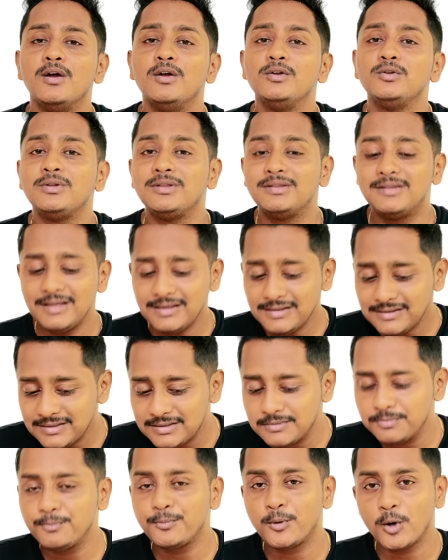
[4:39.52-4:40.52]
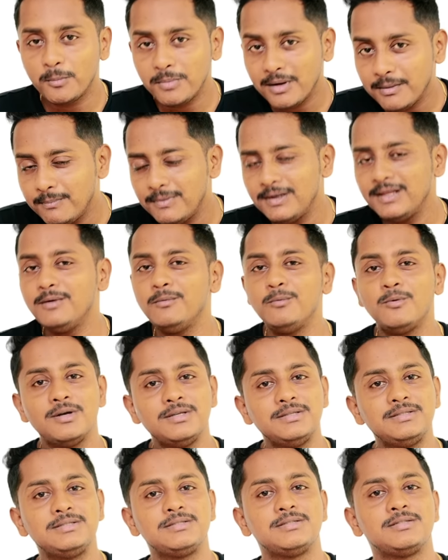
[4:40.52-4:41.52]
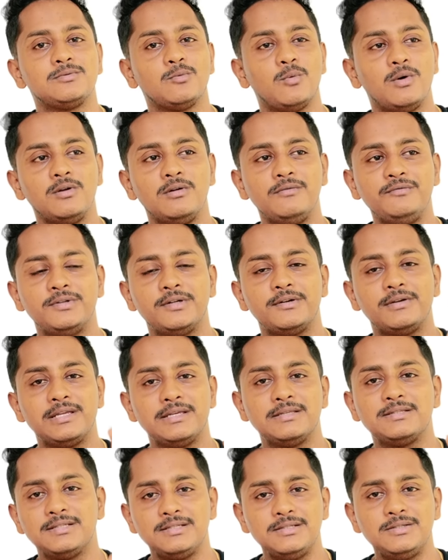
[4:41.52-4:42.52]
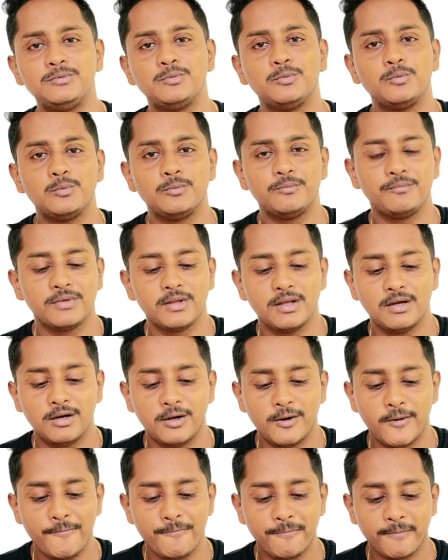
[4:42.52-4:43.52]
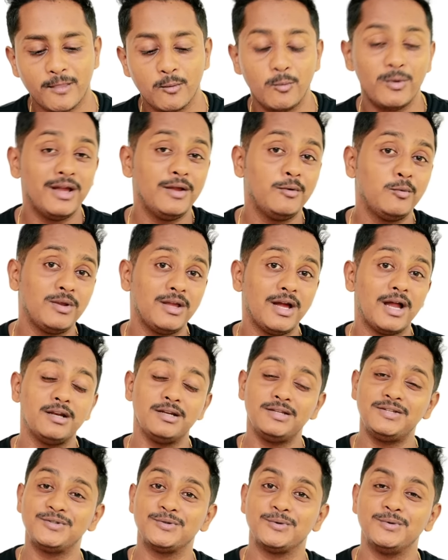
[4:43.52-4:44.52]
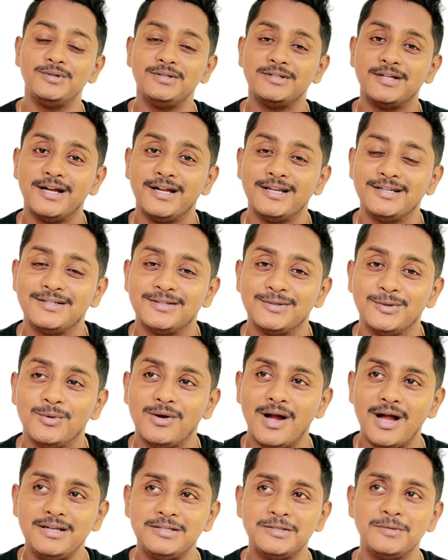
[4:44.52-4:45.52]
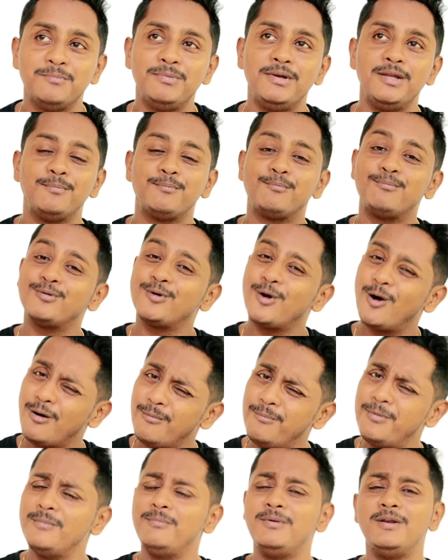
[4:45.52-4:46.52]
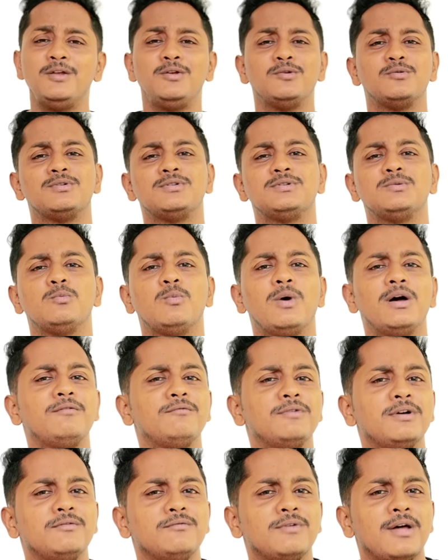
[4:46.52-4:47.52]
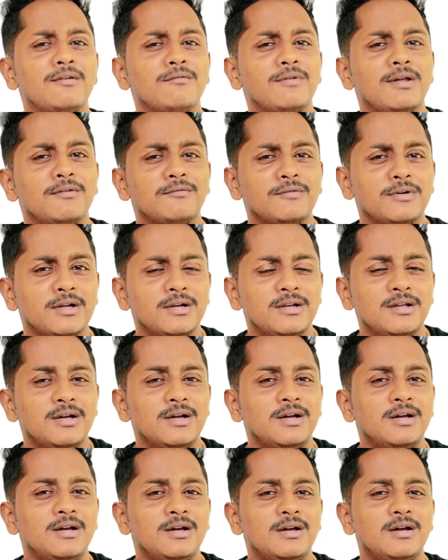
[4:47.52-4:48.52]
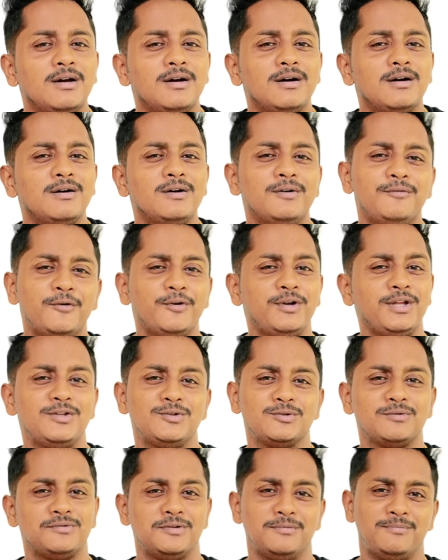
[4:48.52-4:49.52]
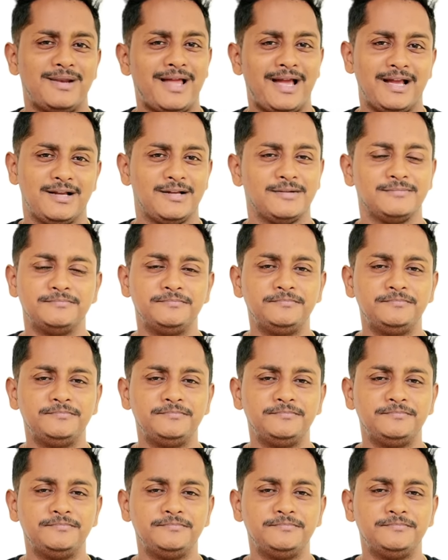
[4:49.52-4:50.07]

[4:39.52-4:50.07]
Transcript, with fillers: So this probably was one of the reasons um, where we understood that you can't simply probably use one, one, one, one word for each of the plank.